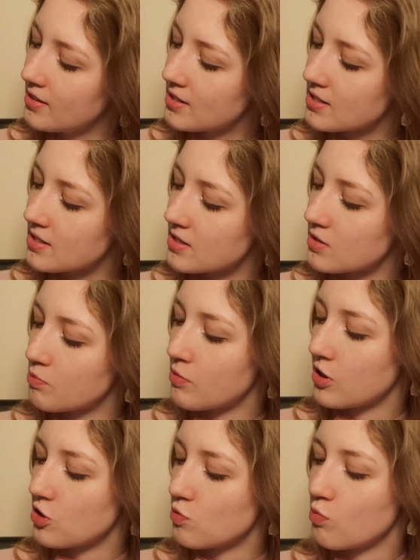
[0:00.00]
this is
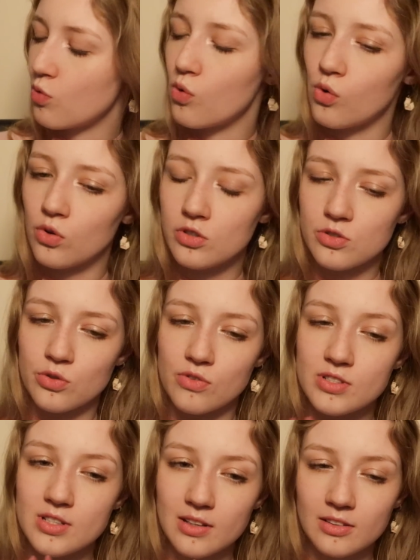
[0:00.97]
much more sort of
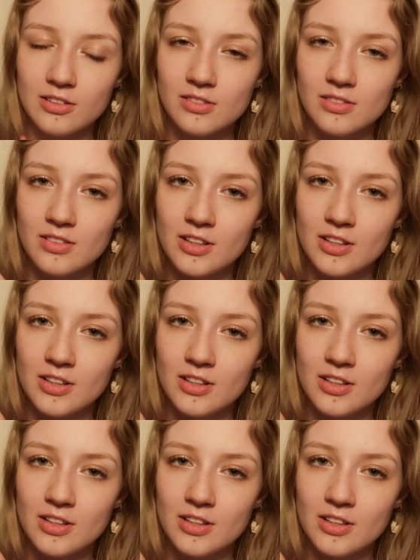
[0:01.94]
subtle,